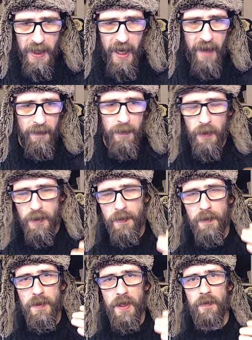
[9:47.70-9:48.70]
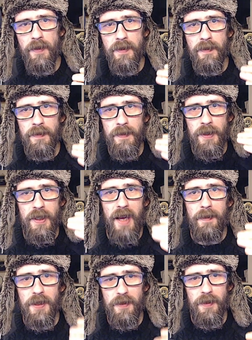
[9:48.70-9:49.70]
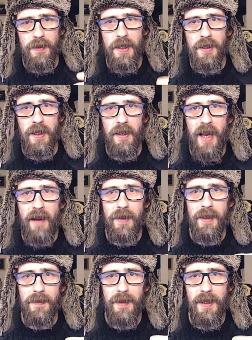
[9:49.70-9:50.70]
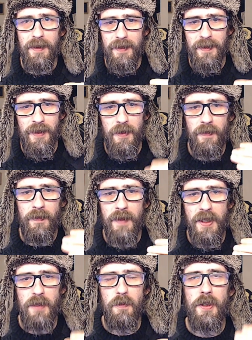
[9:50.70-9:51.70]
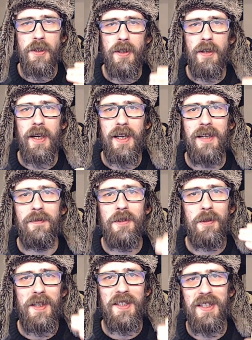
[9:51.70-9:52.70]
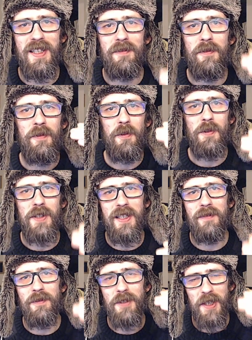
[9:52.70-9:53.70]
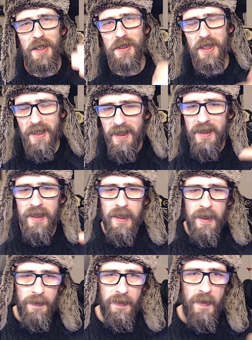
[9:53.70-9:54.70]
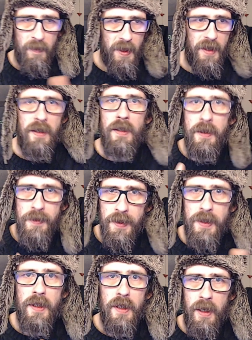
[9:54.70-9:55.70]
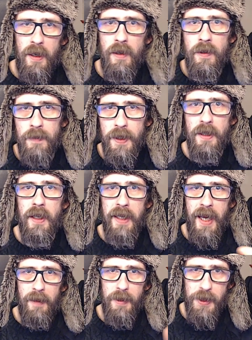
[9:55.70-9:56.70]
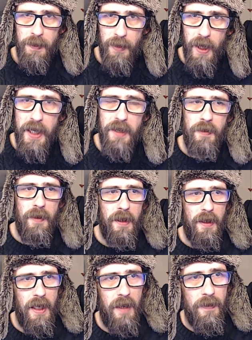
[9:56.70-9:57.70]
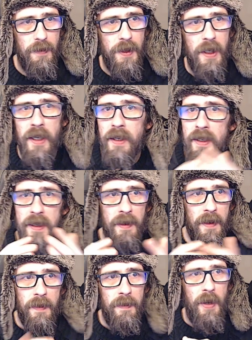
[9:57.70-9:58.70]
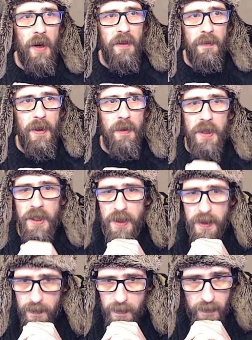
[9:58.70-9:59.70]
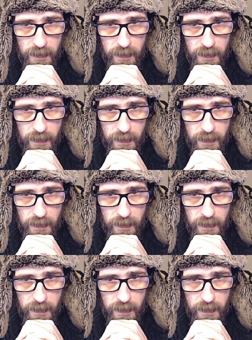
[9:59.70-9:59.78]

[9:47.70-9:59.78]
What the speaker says: have multiple different steps through this. So they'd have it at sort of, this is what it should look like at level 20, level 40, level 60, with notes that go along with like how it should play throughout the levels. Path of Building's